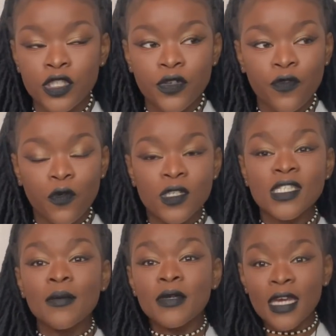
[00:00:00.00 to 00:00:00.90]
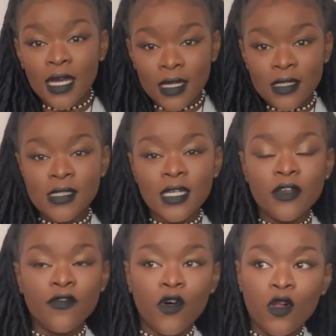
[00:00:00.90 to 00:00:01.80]
for some kings
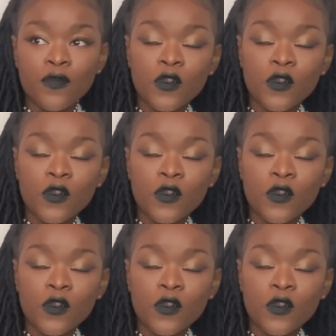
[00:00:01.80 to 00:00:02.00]
involved